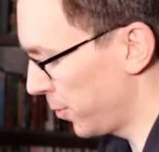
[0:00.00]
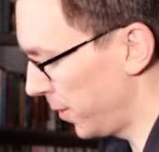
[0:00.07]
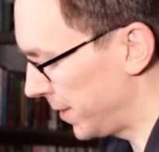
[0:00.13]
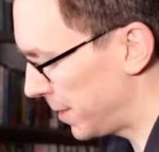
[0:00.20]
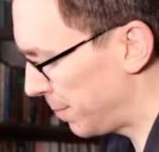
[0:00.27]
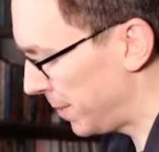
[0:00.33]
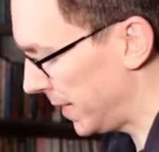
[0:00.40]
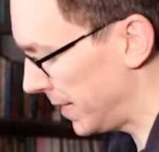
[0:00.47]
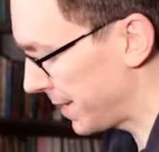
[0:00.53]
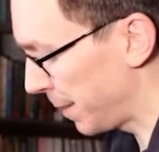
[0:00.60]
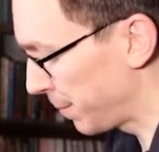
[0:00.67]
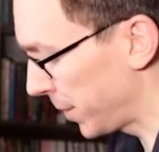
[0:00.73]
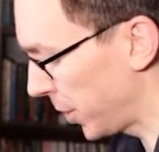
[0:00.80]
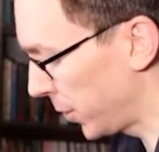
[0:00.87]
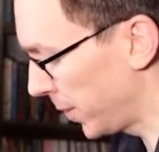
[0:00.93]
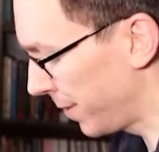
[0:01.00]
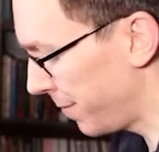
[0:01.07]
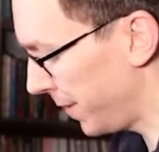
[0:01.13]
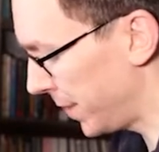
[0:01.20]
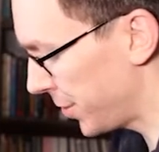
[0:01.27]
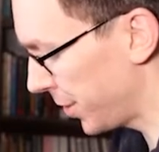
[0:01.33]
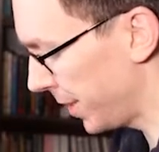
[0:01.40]
going to be some
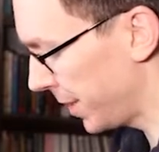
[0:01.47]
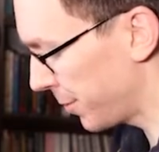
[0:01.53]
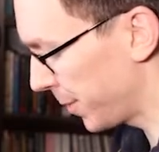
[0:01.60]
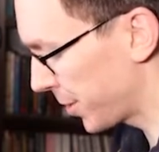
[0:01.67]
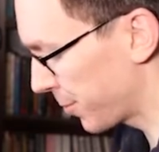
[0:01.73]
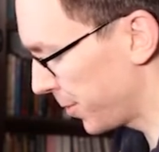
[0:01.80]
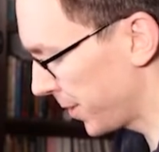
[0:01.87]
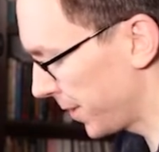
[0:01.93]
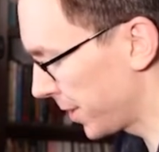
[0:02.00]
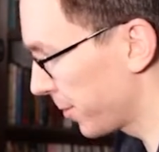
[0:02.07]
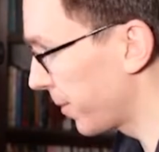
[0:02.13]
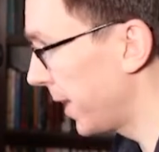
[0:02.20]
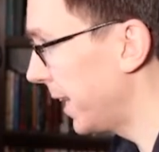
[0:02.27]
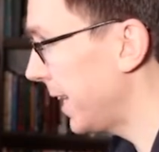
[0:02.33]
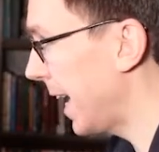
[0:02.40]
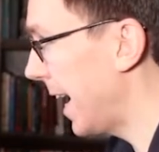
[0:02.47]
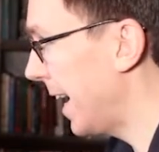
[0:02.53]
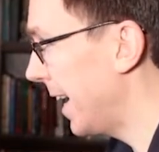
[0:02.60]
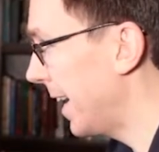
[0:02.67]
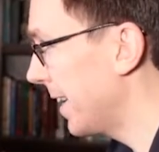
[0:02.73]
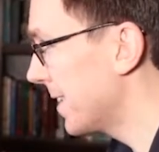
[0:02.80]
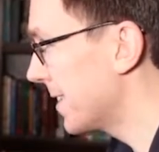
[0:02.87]
coefficient, which we're going to write
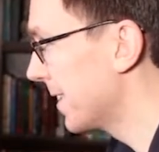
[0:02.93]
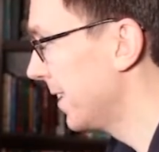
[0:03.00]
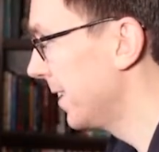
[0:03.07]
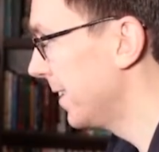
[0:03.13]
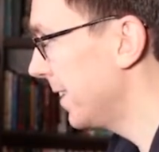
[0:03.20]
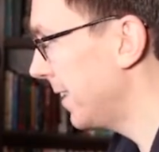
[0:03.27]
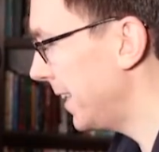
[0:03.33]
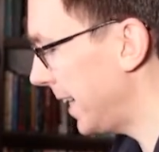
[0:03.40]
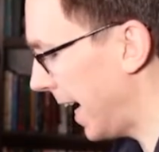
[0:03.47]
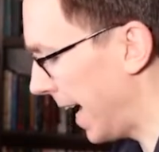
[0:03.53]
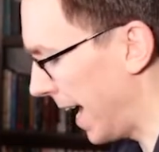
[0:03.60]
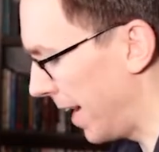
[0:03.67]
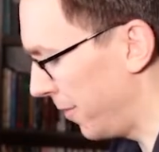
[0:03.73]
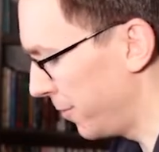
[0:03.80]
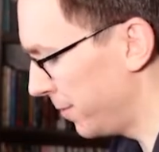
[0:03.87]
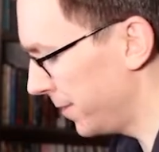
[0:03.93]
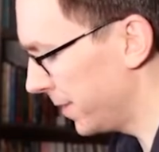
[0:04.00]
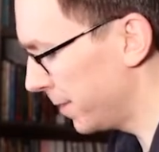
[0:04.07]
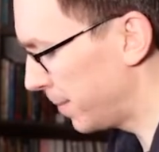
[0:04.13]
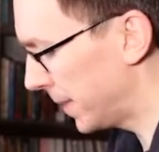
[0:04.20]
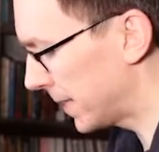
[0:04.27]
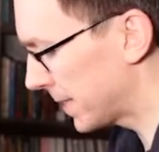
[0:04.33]
as, I think,
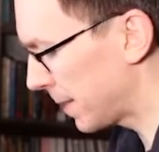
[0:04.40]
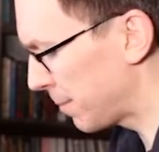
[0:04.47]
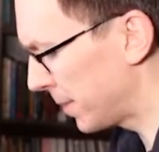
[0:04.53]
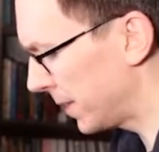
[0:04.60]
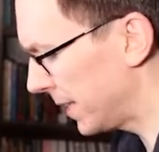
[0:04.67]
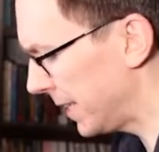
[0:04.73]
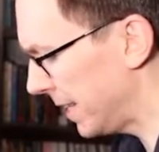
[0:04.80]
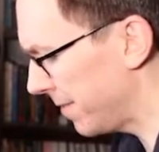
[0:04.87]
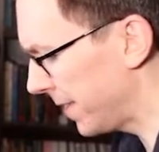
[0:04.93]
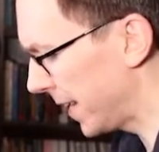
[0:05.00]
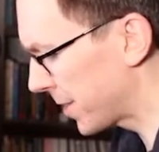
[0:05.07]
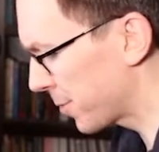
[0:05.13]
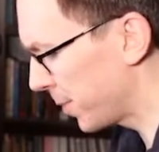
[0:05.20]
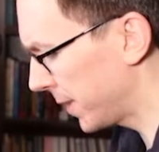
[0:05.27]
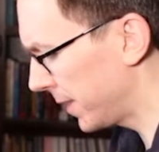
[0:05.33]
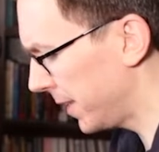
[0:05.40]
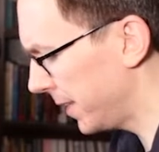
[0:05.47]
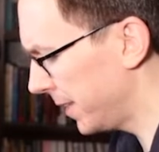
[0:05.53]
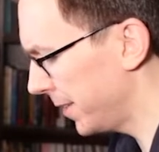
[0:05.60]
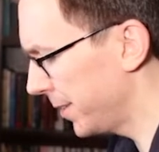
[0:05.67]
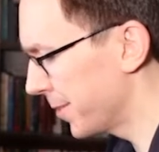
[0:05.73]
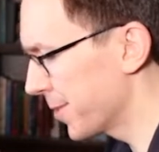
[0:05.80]
alpha, because I believe that's what they
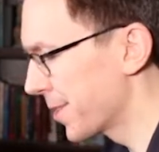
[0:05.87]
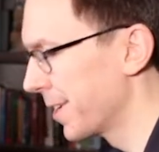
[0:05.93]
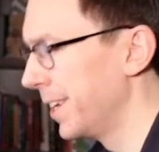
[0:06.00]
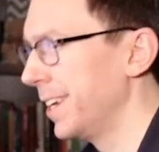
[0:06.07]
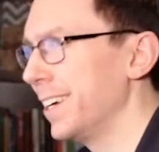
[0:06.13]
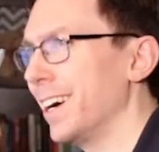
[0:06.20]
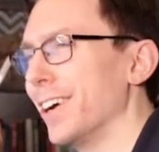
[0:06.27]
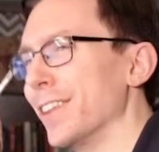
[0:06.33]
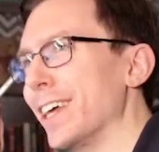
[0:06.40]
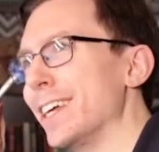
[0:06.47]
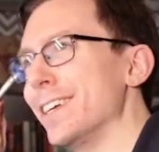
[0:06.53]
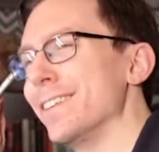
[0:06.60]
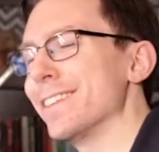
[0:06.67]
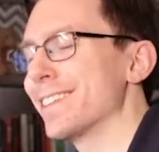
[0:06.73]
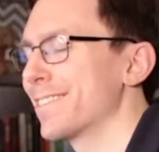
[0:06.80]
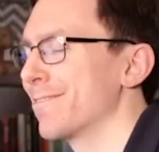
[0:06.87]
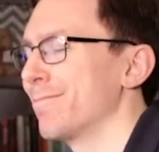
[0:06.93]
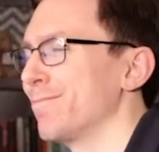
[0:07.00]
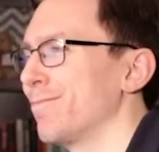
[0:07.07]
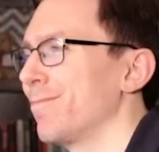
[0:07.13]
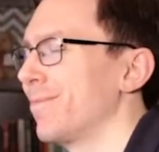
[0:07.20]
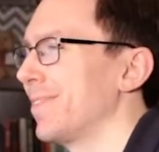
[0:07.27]
use. Uh, they use,
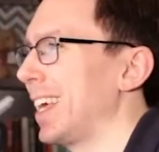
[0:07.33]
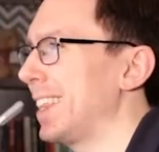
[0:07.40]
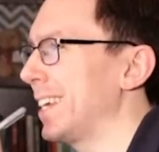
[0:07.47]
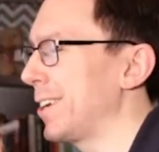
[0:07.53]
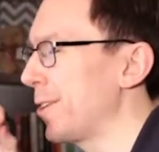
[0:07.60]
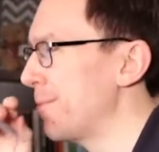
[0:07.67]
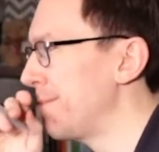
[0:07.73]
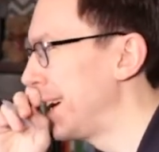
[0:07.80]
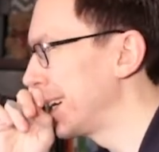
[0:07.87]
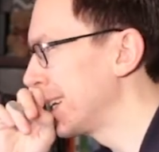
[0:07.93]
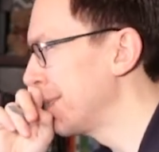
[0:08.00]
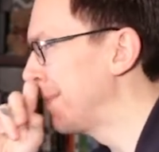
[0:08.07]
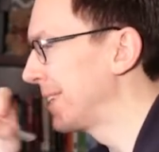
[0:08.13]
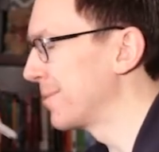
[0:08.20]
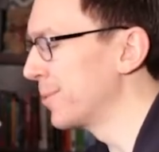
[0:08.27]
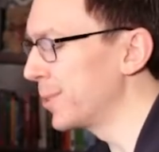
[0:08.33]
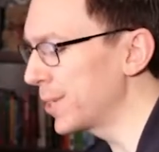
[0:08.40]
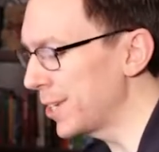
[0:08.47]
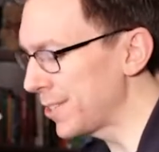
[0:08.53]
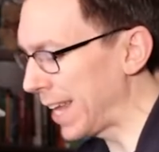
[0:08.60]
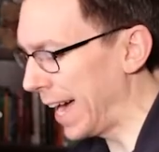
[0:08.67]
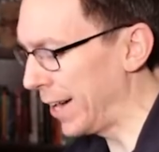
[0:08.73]
I think, omega, but we'll
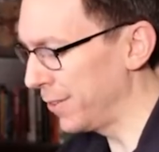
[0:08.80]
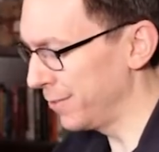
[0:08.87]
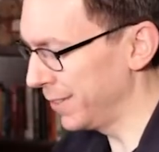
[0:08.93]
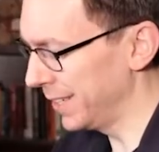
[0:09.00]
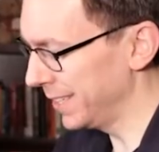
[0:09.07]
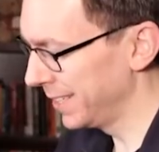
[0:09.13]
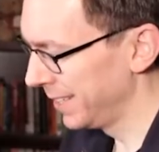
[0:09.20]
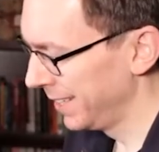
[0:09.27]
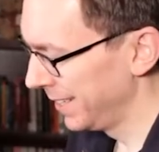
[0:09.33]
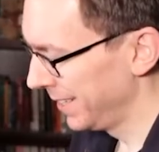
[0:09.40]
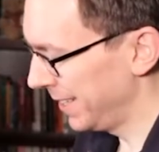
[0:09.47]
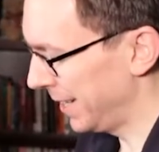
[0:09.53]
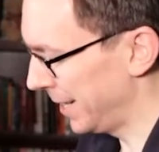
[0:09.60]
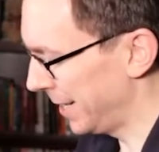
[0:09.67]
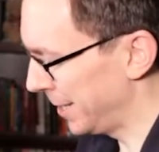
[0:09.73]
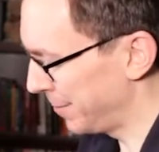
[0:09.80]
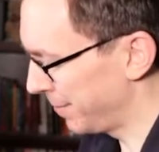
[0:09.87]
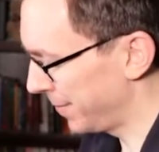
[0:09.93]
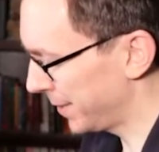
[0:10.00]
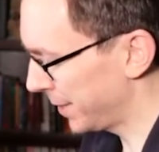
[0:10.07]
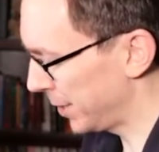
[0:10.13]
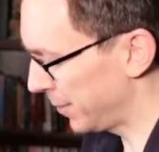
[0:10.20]
use alpha
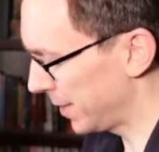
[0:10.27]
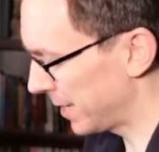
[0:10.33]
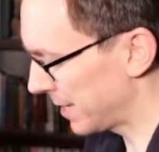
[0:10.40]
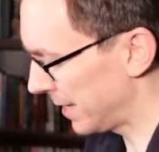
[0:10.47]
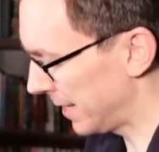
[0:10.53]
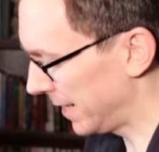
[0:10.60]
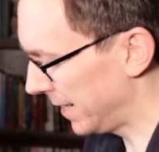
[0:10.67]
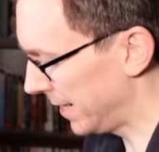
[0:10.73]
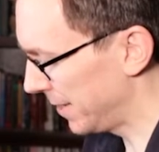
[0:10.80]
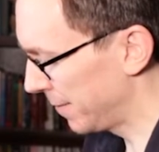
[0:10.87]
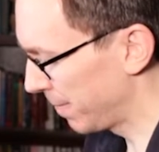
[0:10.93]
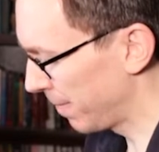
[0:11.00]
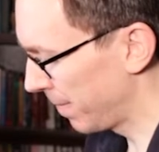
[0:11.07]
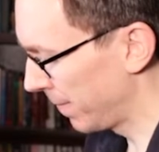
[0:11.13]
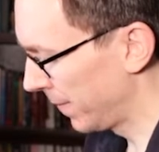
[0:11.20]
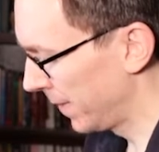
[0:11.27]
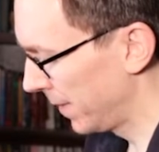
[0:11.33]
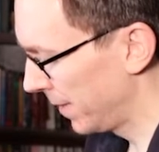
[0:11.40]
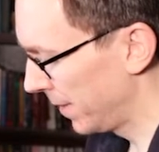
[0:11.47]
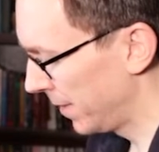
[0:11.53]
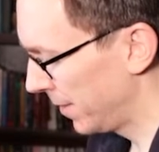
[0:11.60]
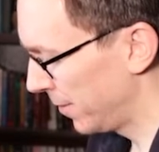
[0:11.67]
um, to coincide
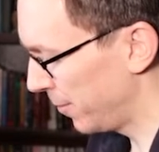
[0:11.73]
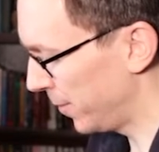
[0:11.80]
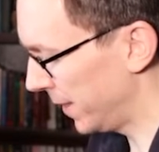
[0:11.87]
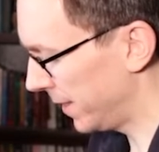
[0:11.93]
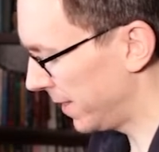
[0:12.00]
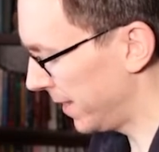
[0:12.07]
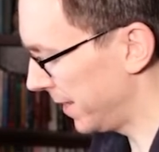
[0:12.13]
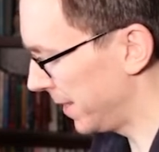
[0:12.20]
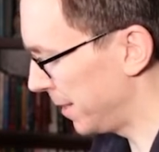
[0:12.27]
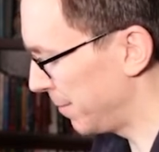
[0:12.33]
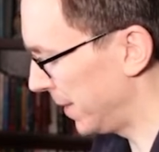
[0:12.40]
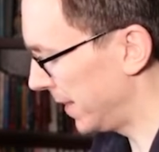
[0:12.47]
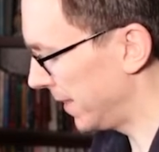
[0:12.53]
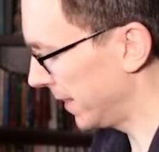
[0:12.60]
with, um, I